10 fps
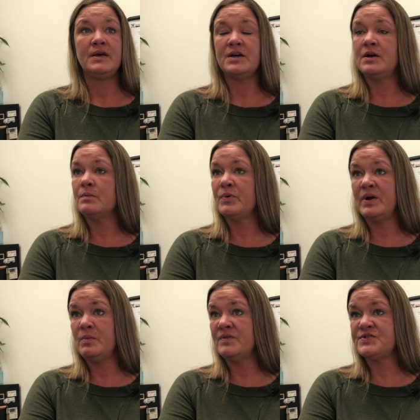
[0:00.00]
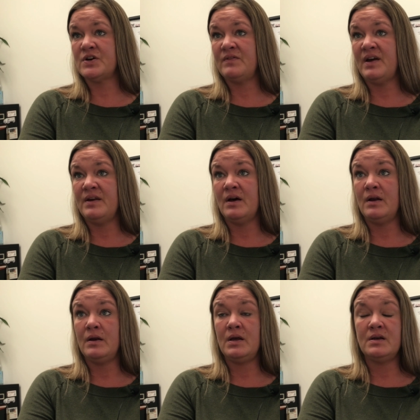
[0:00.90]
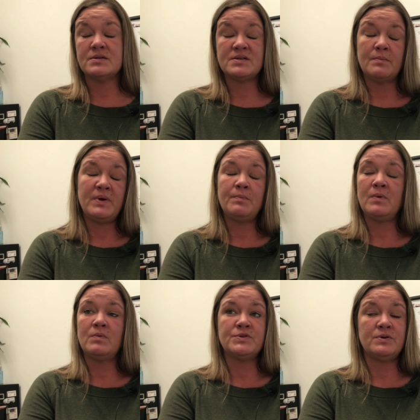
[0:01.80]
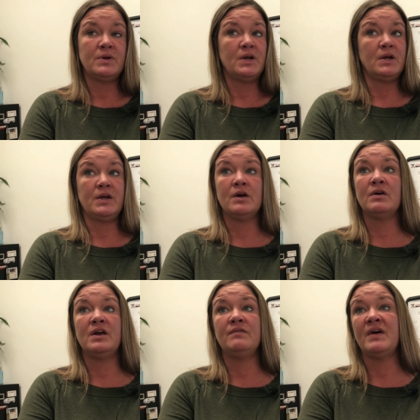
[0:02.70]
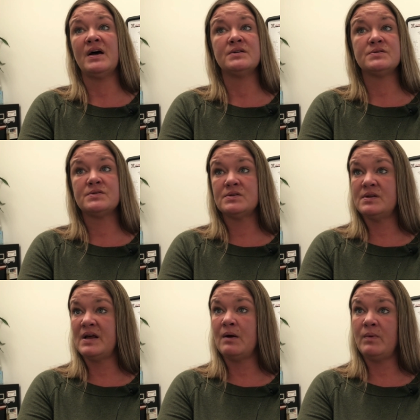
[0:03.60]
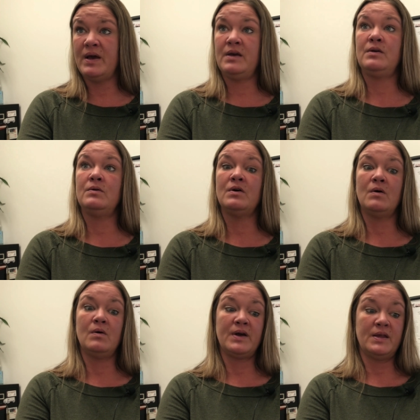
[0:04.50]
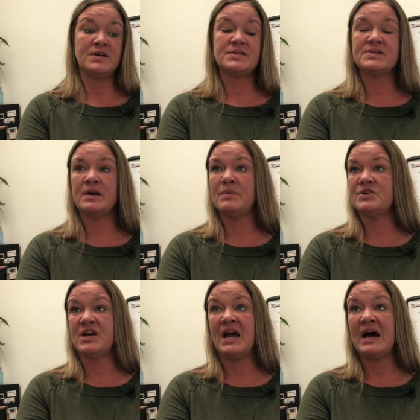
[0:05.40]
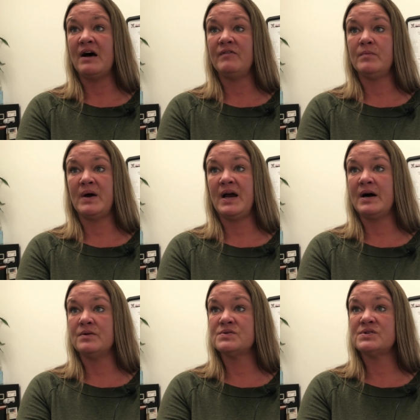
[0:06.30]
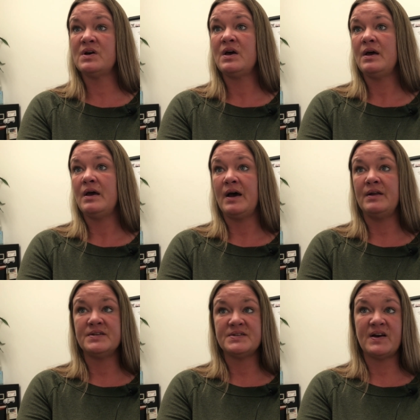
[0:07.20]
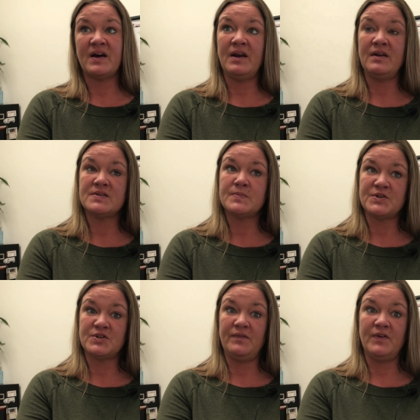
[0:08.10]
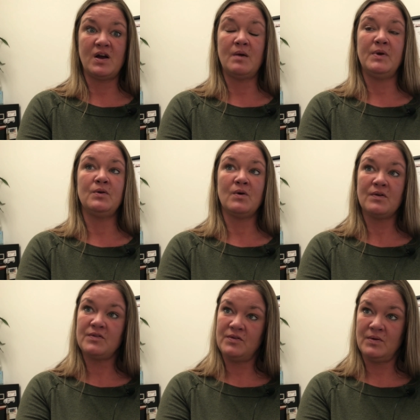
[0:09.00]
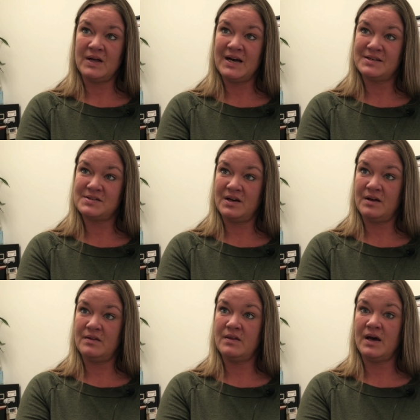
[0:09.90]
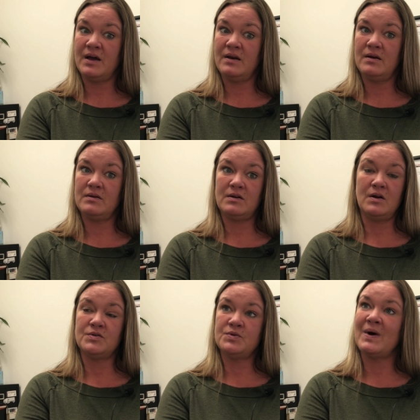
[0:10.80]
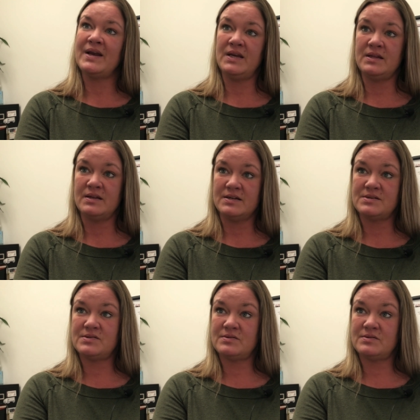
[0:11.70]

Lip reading: Get your pre-move survey done. Some people will do it at a year in advance, and that way you know, okay, this is how much I have in my house, and decide, especially if you're coming north to Alaska, that, you know, do I need this?